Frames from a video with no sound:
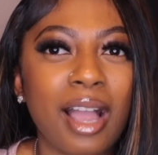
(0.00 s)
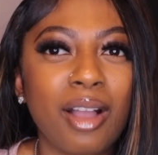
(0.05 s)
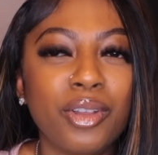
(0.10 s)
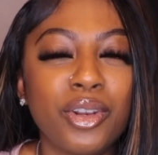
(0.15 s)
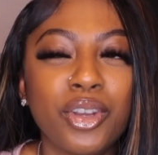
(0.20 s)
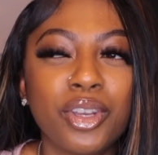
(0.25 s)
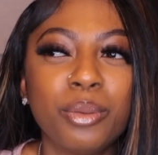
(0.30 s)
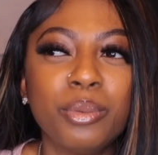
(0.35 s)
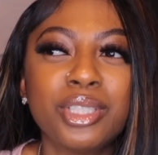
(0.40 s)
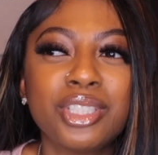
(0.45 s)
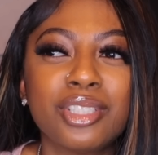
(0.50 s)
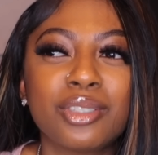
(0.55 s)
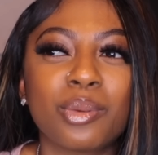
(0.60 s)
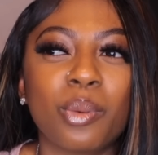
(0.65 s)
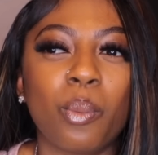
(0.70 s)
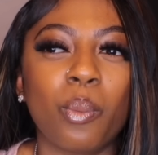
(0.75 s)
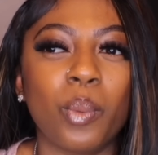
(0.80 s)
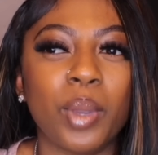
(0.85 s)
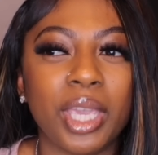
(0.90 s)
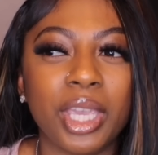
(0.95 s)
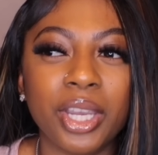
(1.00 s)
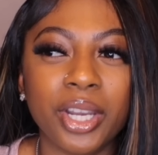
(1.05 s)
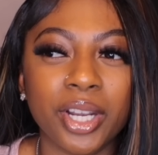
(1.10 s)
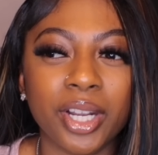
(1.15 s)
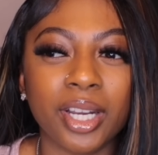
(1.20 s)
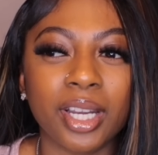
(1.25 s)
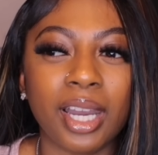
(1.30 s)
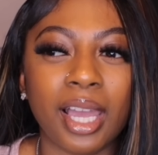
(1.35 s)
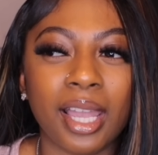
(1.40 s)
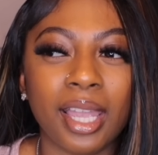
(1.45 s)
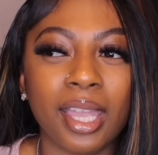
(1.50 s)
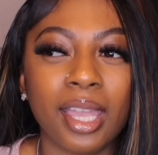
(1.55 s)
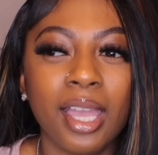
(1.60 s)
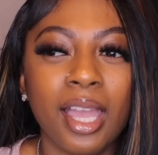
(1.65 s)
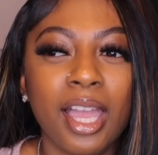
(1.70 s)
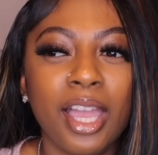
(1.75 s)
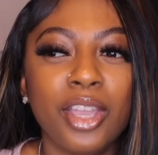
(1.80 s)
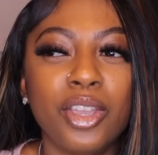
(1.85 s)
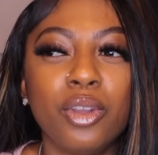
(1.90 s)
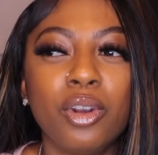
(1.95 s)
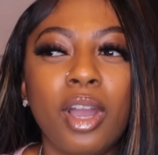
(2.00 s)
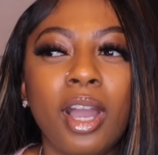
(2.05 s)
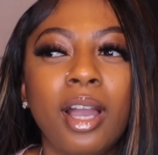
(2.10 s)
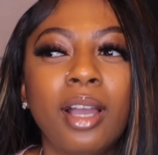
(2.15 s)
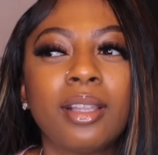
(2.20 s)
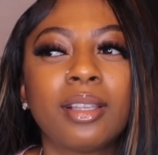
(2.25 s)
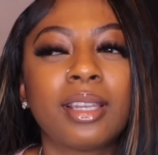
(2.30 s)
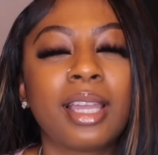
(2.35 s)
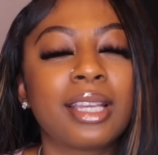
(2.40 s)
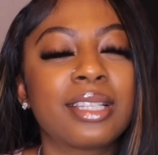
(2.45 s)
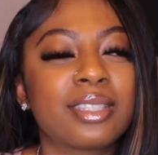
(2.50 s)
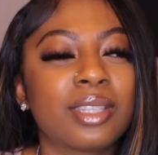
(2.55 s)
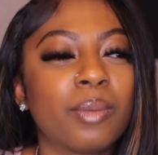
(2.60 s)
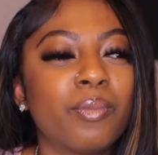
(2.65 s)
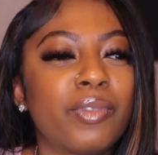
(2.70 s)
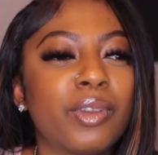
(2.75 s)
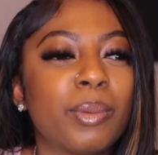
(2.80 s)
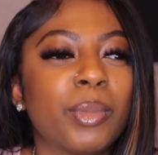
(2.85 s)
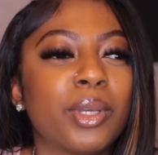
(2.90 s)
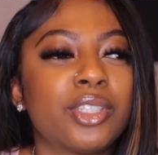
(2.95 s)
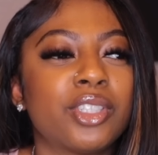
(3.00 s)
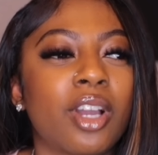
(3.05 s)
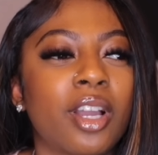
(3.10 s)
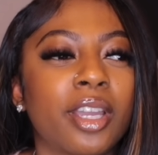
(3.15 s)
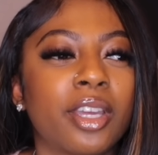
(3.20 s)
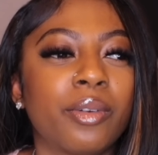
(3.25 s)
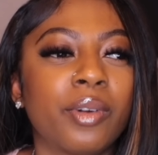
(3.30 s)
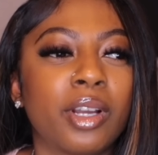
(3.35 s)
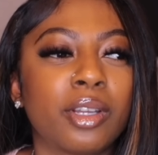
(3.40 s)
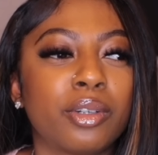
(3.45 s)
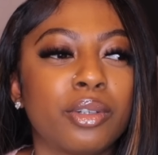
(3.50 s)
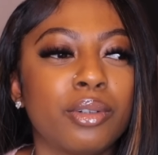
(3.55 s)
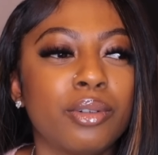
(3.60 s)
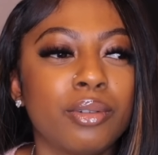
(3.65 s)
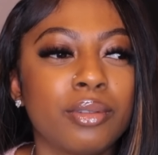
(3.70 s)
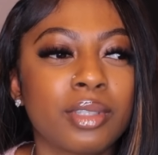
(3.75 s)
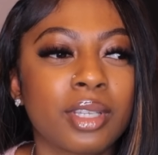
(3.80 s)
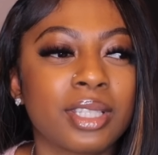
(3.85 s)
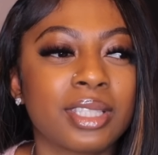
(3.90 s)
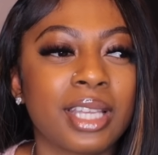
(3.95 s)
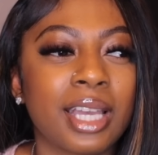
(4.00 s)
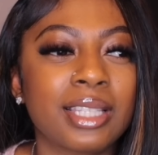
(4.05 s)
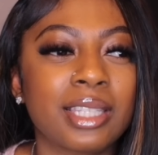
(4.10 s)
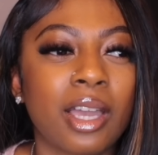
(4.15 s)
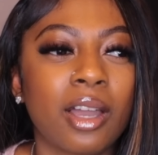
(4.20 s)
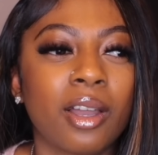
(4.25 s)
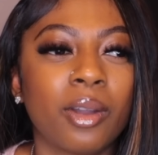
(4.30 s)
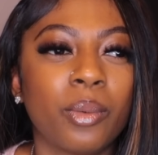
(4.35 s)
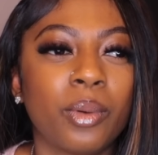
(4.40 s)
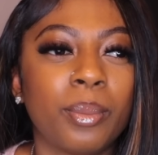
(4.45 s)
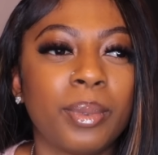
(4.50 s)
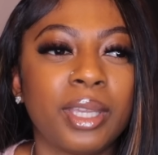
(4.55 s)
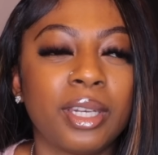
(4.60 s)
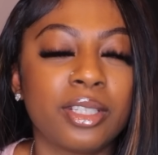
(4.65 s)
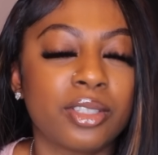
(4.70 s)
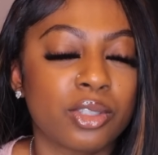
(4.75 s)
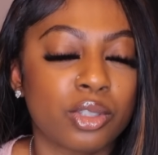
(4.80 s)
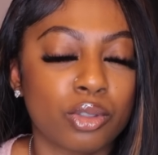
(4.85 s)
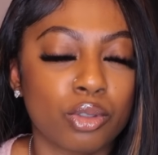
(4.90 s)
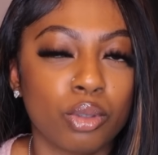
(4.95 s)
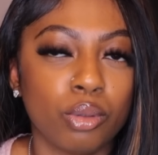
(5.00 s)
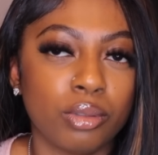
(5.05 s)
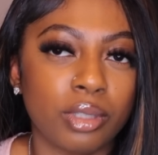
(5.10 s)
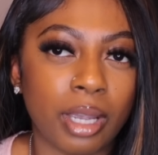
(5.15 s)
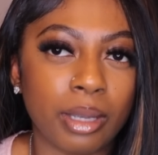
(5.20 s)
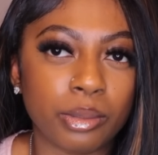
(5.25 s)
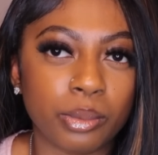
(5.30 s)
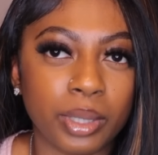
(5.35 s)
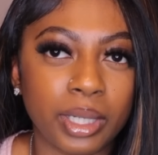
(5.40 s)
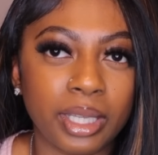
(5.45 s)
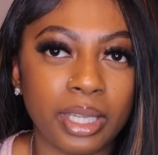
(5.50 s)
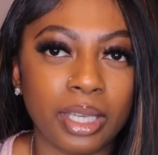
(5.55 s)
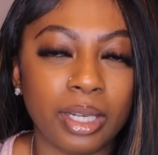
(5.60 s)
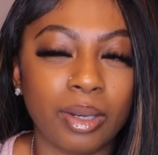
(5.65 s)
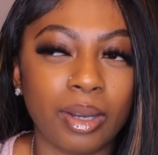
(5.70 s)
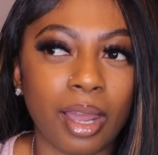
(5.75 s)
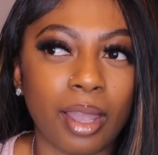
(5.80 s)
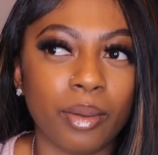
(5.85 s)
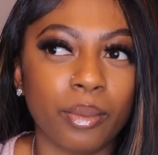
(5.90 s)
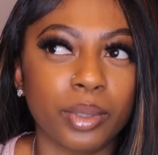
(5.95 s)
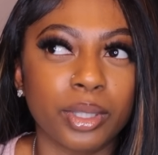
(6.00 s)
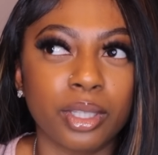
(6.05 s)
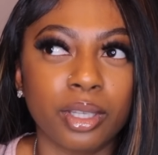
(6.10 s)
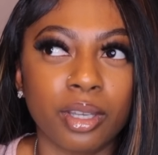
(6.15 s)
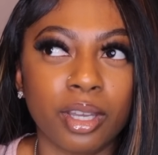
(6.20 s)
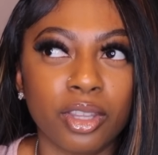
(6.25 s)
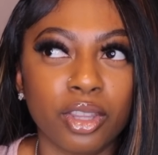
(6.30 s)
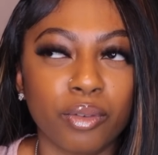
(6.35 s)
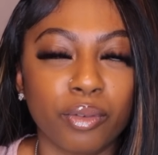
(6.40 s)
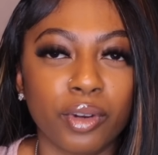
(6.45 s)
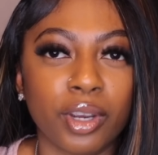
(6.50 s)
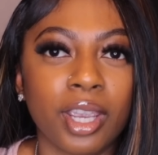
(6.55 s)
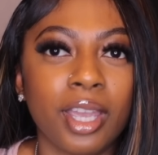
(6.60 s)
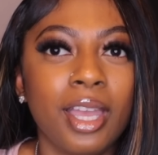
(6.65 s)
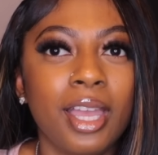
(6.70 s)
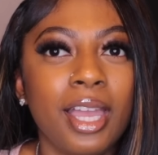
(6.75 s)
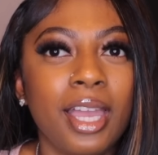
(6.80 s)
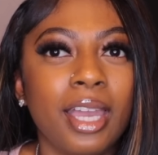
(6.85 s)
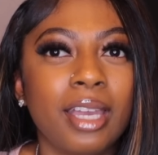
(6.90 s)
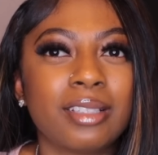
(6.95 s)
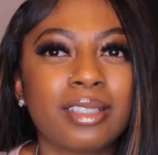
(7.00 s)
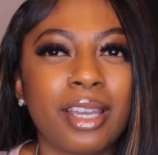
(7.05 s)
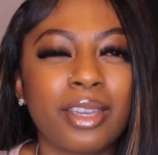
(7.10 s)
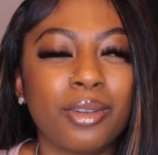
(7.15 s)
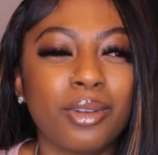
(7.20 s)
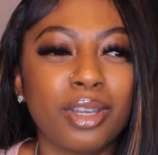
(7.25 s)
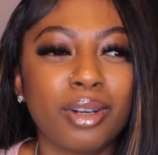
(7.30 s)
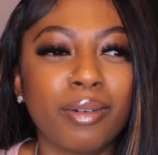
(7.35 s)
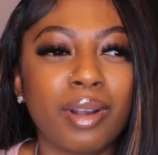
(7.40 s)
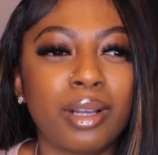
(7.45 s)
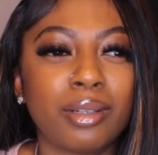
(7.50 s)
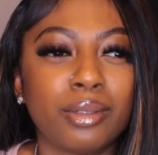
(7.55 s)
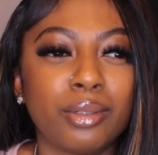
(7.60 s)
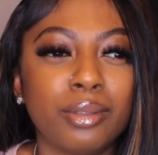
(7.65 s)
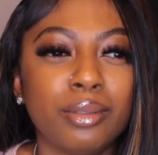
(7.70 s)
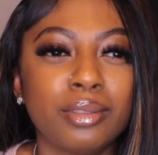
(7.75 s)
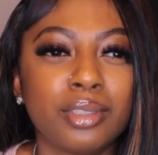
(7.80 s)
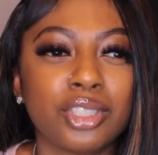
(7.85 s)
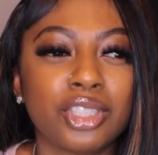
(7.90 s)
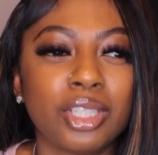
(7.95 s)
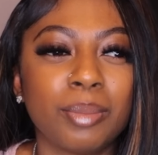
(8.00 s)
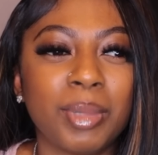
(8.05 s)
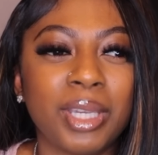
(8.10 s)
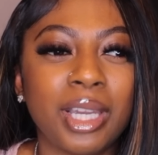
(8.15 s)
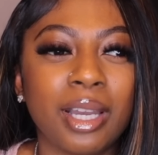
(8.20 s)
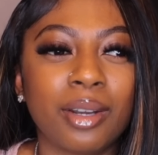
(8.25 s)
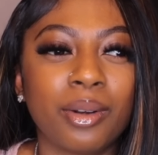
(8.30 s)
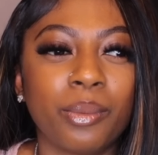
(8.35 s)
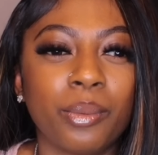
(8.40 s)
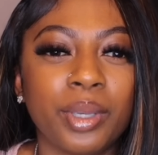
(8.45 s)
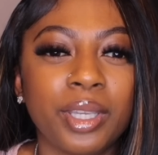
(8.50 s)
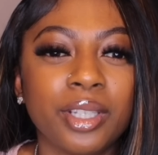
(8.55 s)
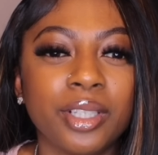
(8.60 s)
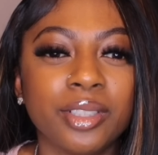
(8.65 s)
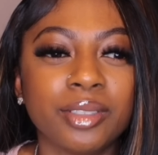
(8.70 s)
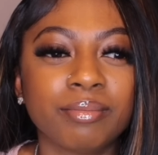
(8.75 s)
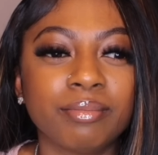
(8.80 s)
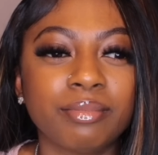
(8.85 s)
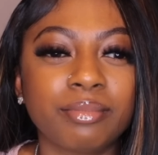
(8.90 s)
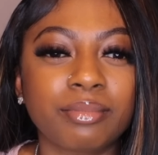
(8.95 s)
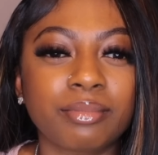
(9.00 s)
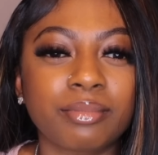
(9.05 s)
I don't know, it was just weird. Like, you know how like some females y'all get around dudes, because that's how it would be the two times we linked, like with the other friend. It's like you get around dudes and she be kind of weird.